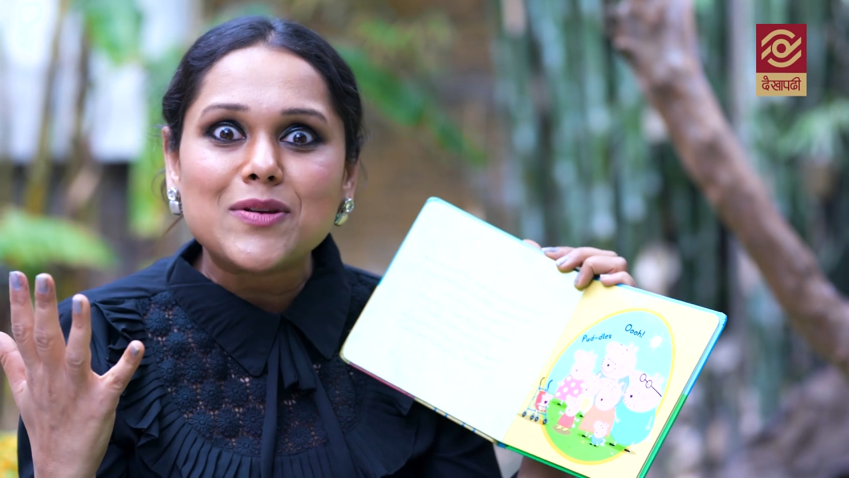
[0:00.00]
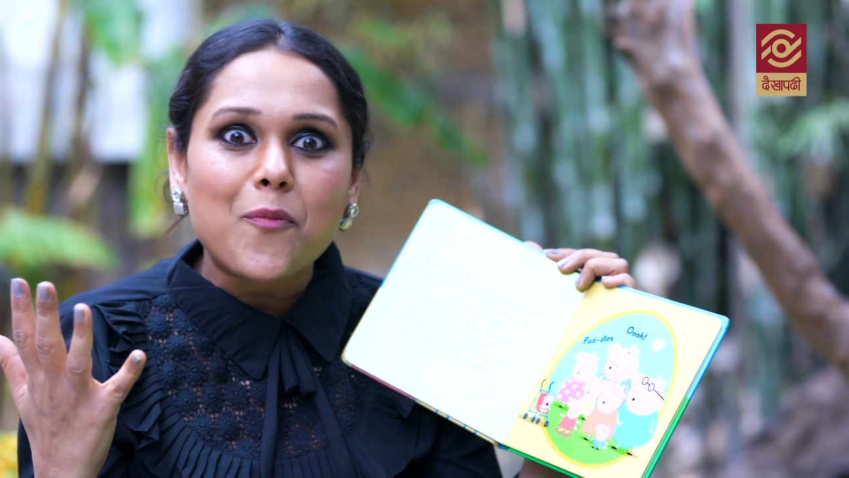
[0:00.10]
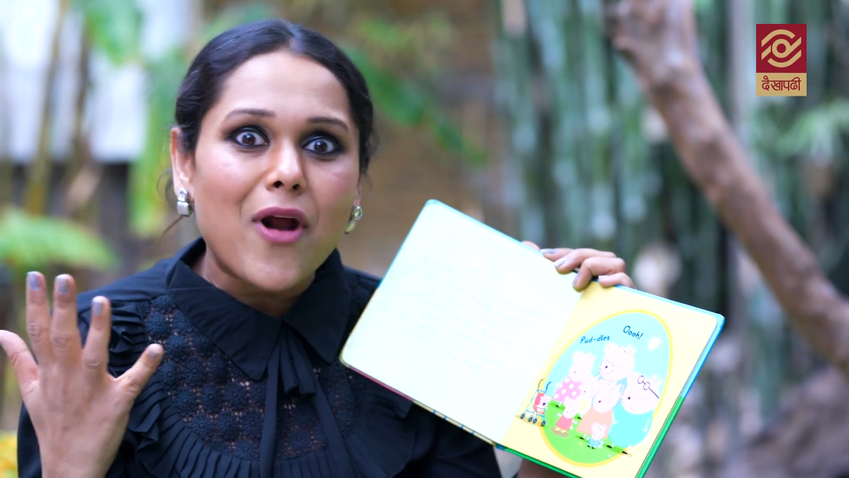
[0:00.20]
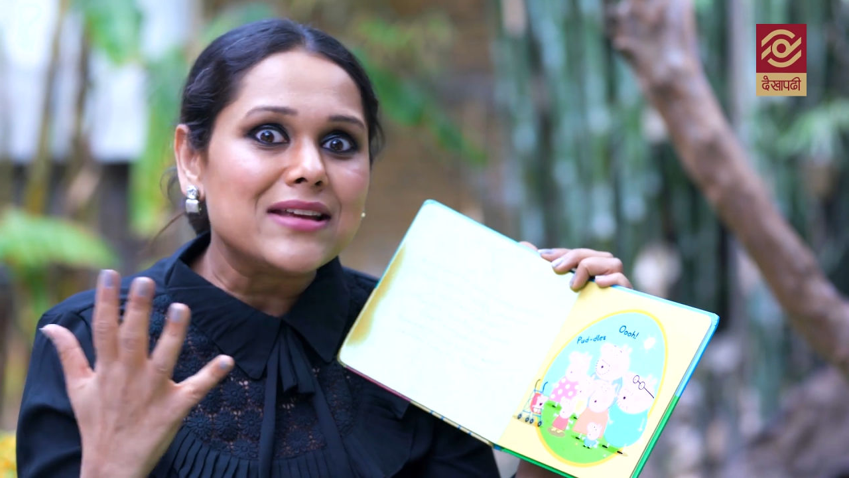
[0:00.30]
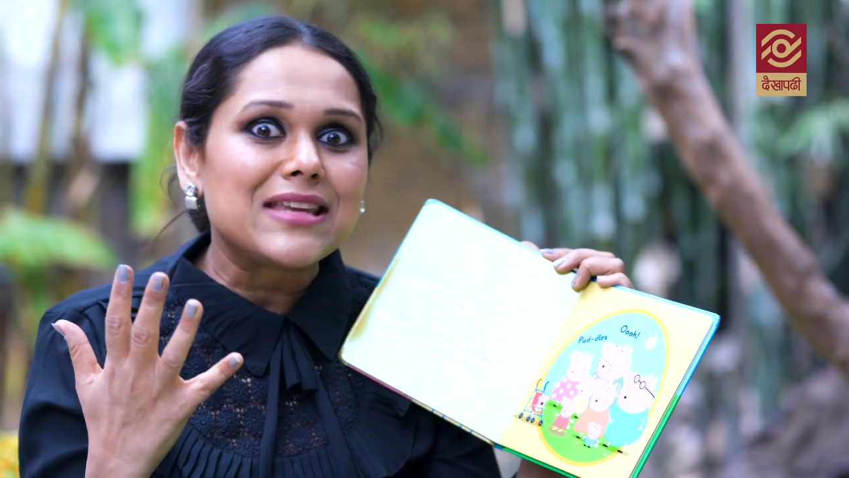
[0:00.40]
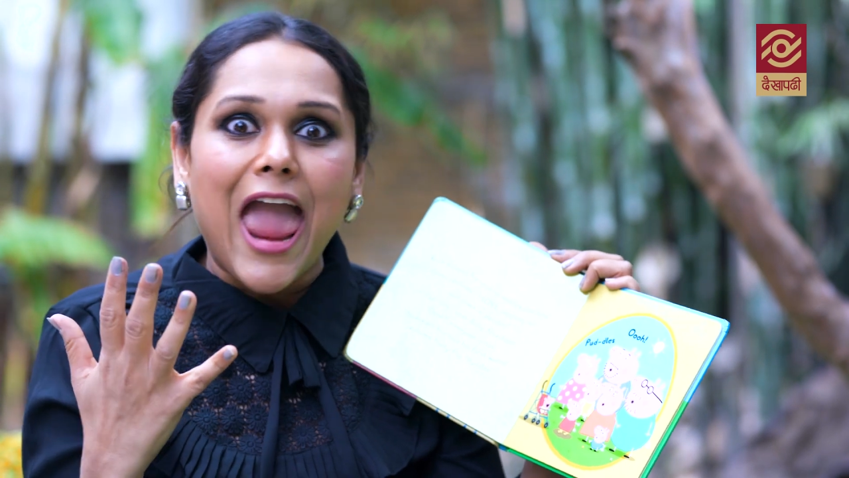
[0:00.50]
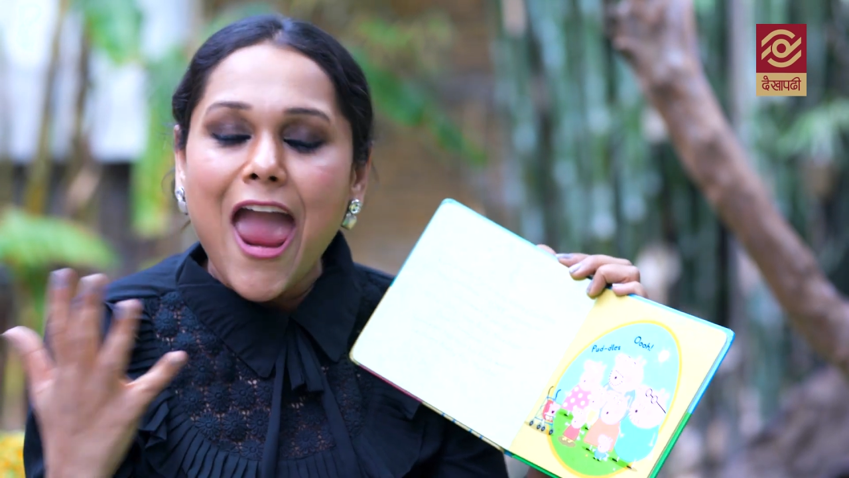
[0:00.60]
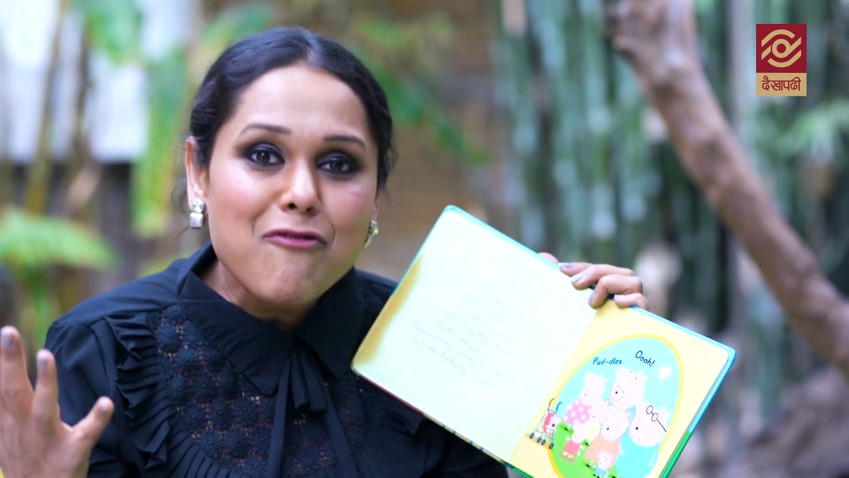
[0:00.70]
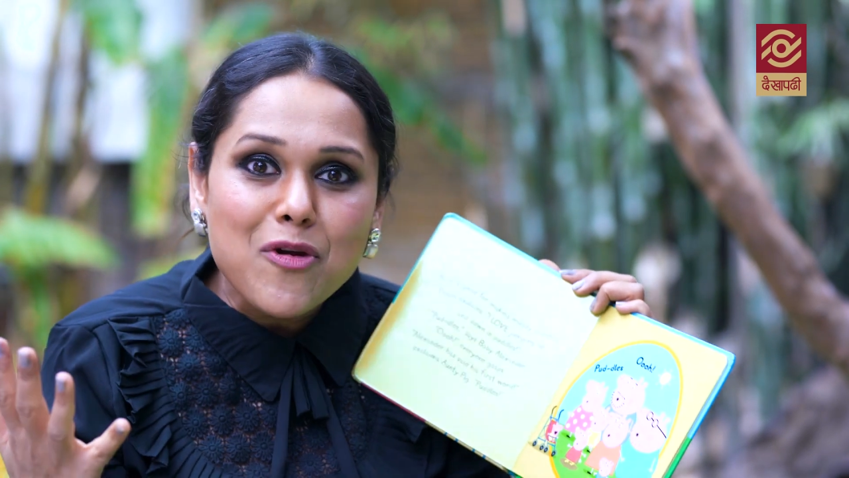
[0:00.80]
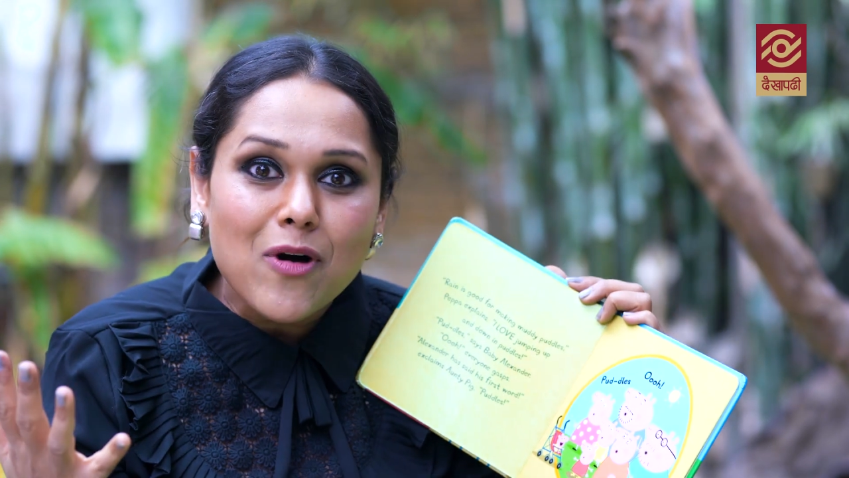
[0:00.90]
surprised,
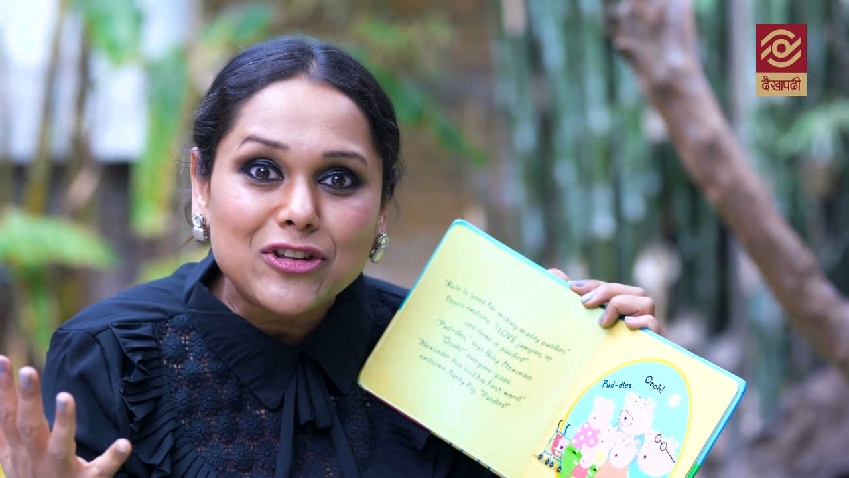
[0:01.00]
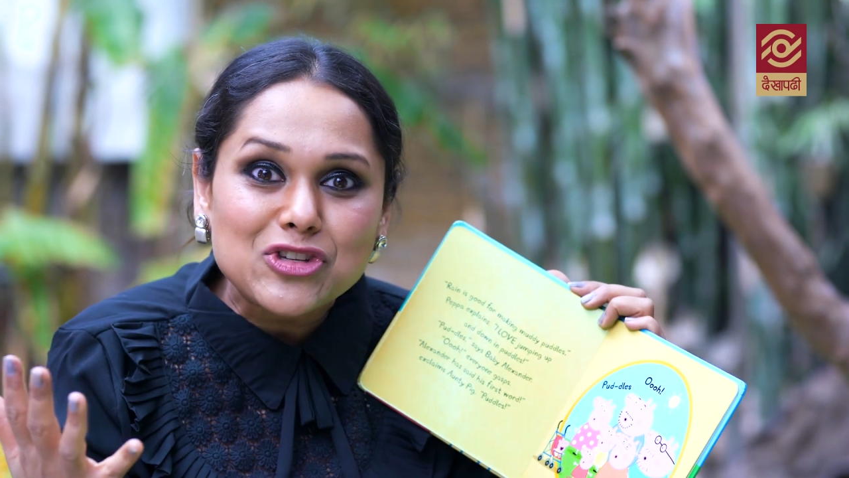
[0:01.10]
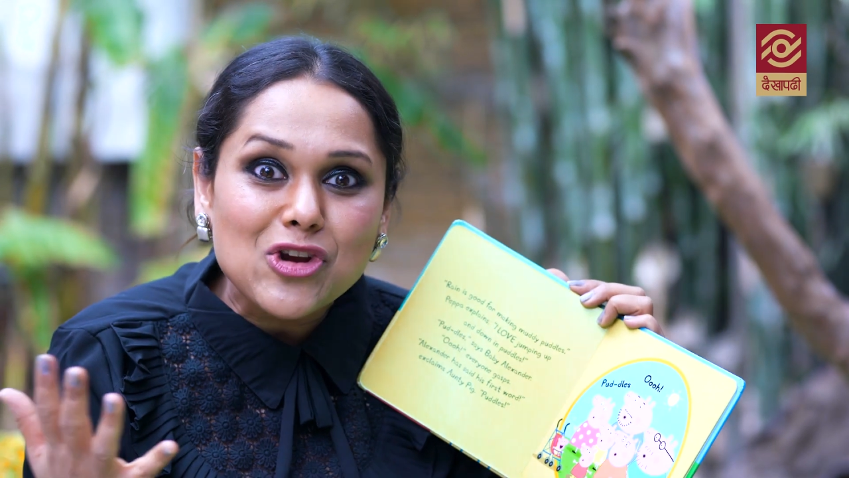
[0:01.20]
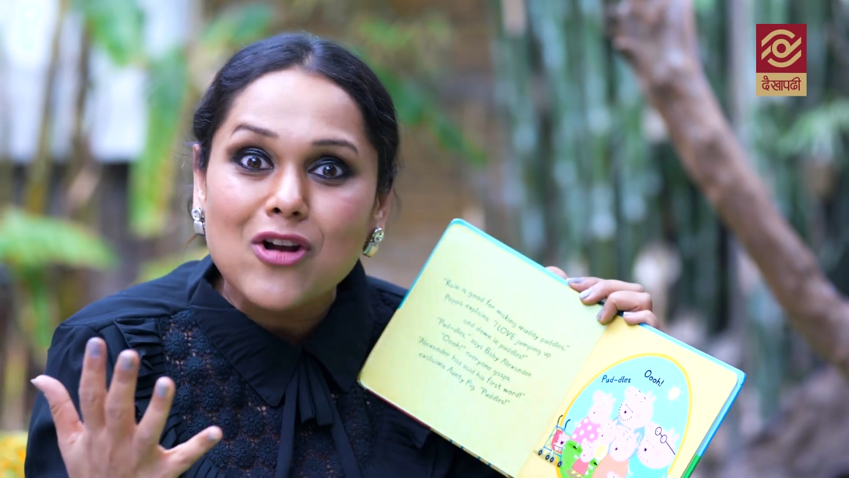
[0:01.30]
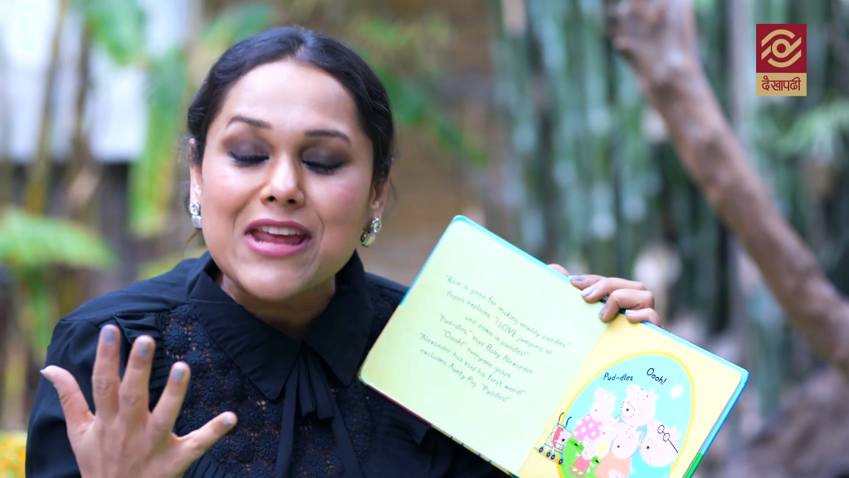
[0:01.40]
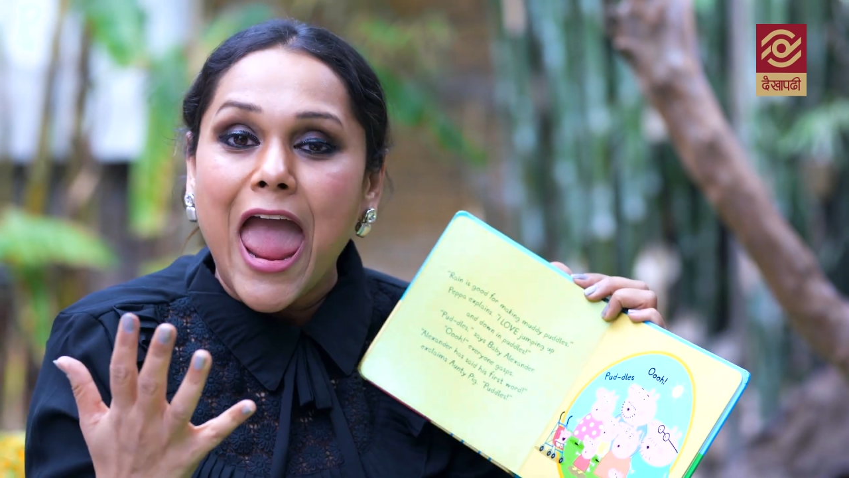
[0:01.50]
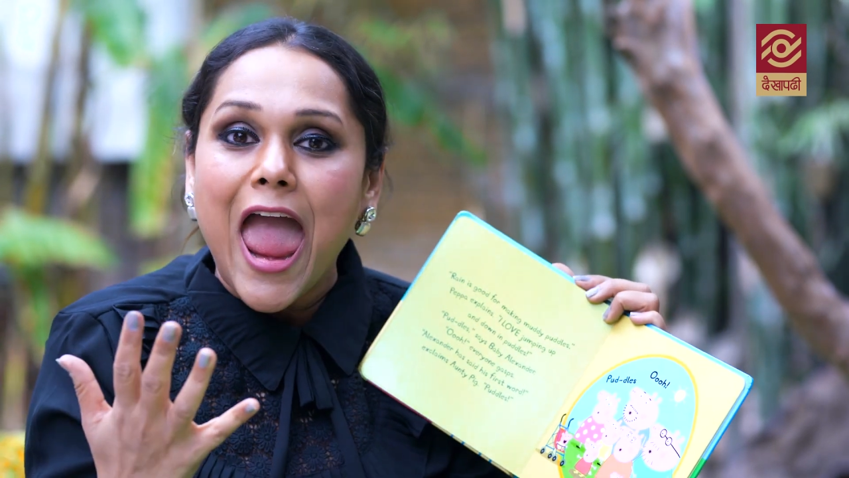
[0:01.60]
everyone's shocked,